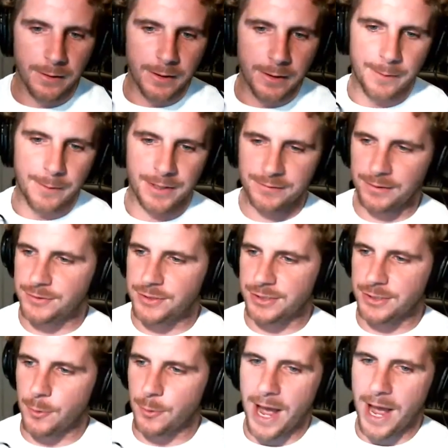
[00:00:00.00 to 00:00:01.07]
Um, this is just
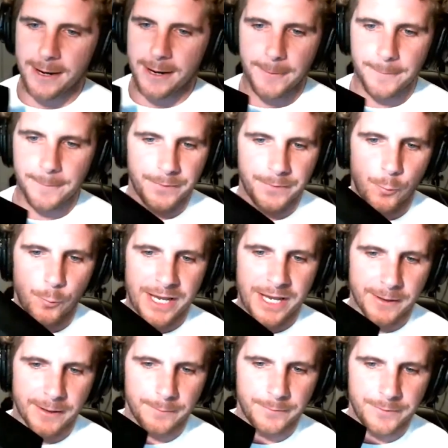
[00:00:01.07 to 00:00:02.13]
a Wacom,
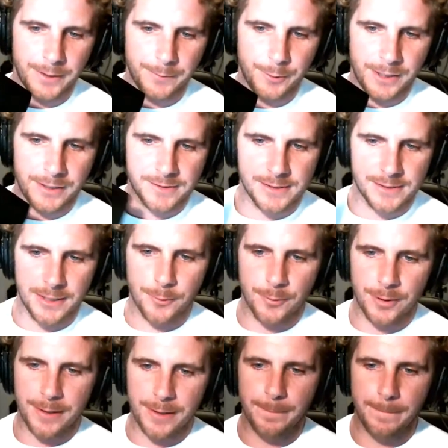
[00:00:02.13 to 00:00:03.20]
Wacom,
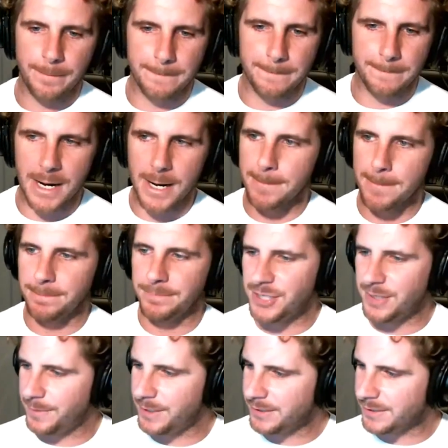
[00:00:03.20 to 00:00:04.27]
W-A-C-O-M. Um,
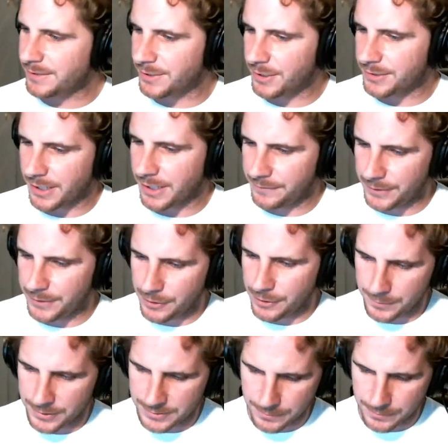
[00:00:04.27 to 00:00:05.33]
Jim, this is yours. I don't even know how
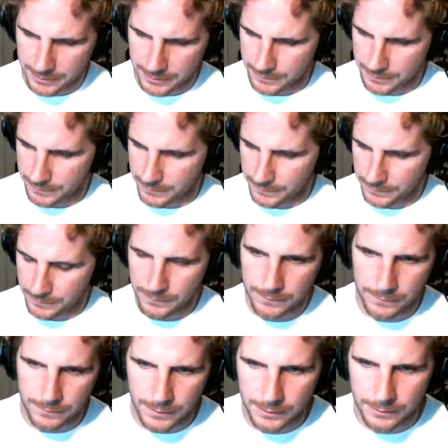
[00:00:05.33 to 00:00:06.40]
much money this is. This
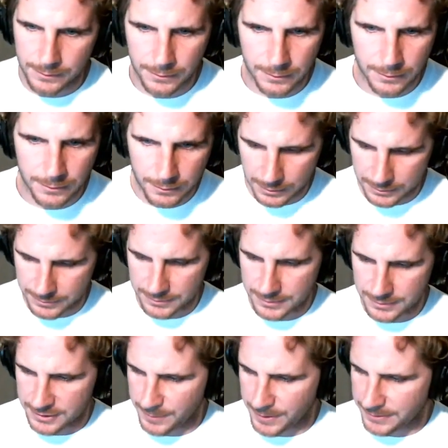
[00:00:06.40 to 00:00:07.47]
is like, is this
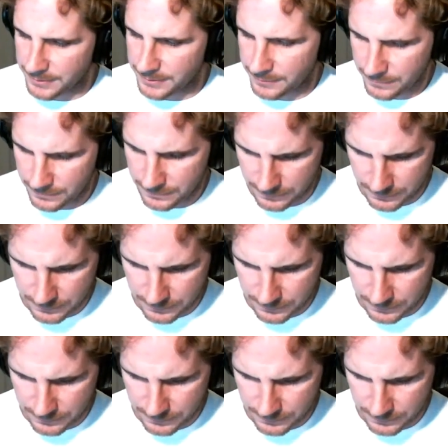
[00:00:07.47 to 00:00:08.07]
expensive?